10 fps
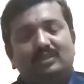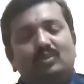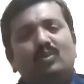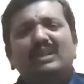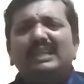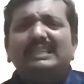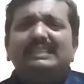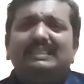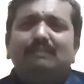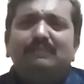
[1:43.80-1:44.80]
So what are
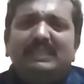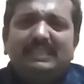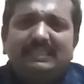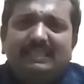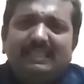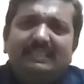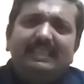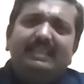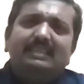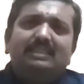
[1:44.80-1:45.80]
the subjects
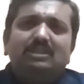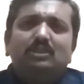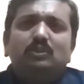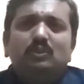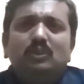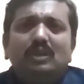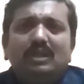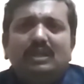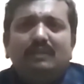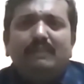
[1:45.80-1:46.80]
that take us to
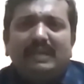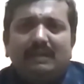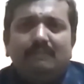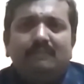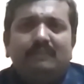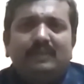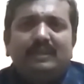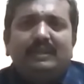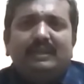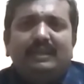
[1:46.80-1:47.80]
become
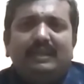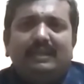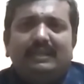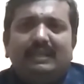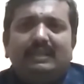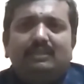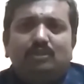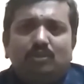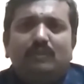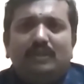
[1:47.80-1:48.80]

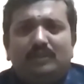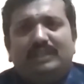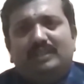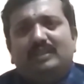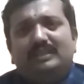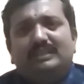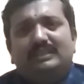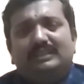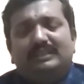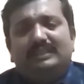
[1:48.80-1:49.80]
a true
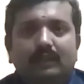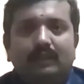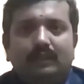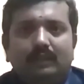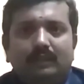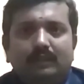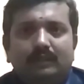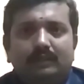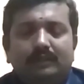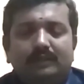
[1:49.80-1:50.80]
biotechnologist?
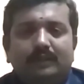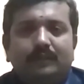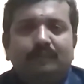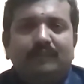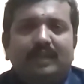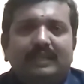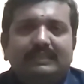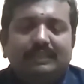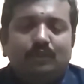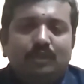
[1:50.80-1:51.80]
So
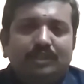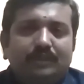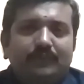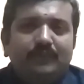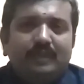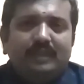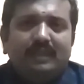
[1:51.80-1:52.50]
as I told you,